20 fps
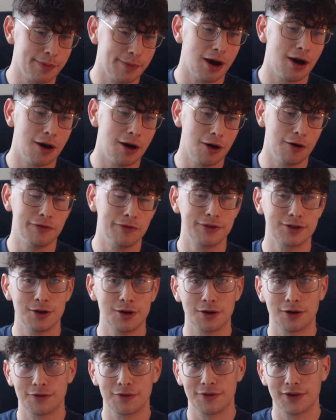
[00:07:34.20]
part of
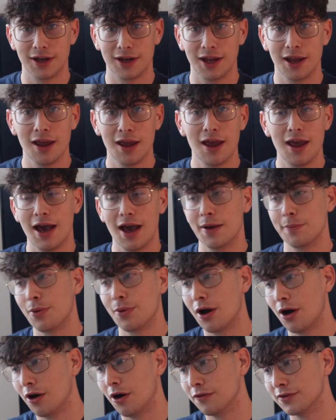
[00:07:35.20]
photography and
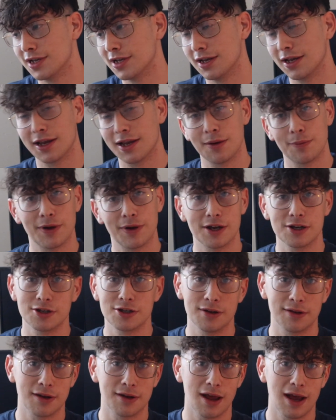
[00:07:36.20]
part of taking
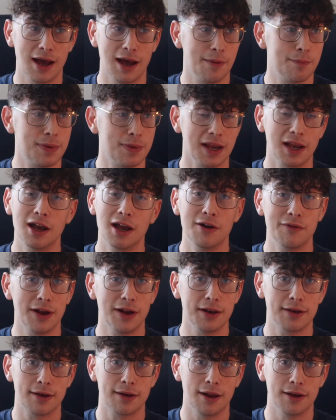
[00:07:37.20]
pictures at big
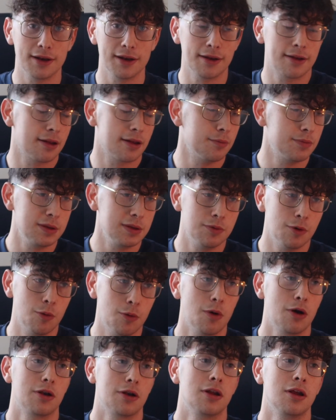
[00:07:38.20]
events like this. Some people
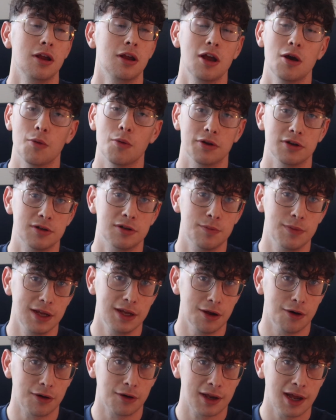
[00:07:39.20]
won't want to
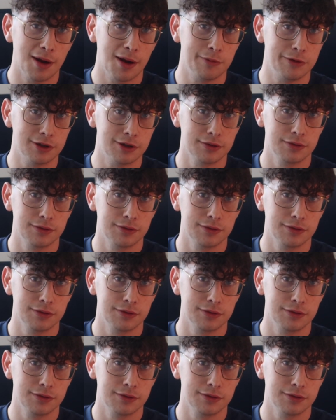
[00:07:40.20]
be on camera.